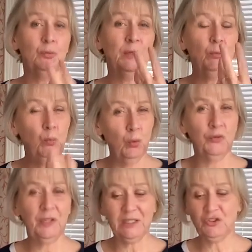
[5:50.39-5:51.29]
We
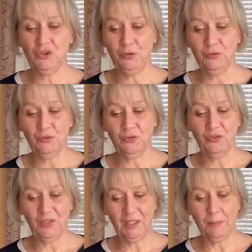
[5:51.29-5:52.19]
want our students to
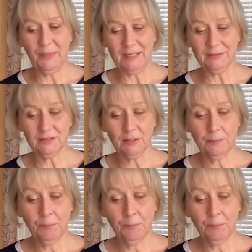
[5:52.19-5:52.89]
see the pattern.